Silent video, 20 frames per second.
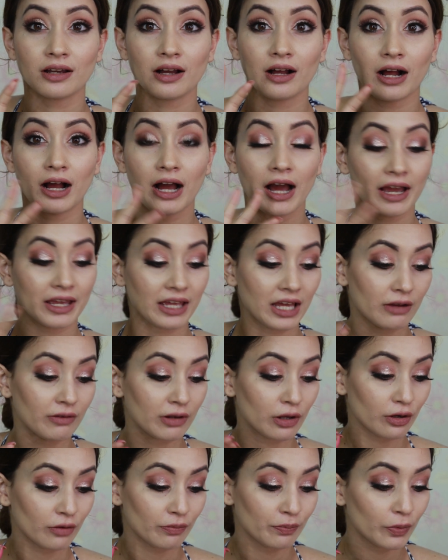I have a
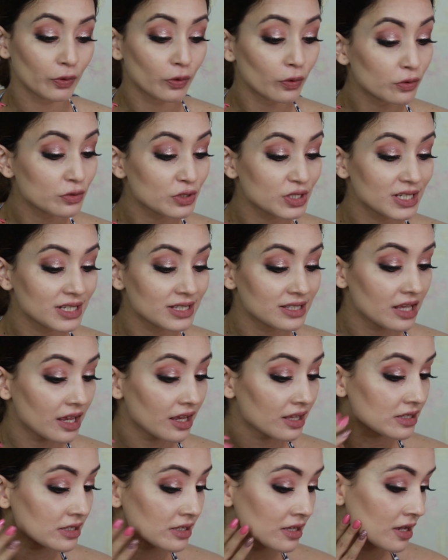lot of pores these
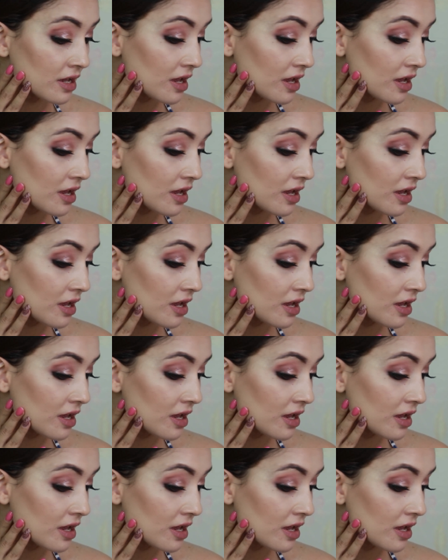days,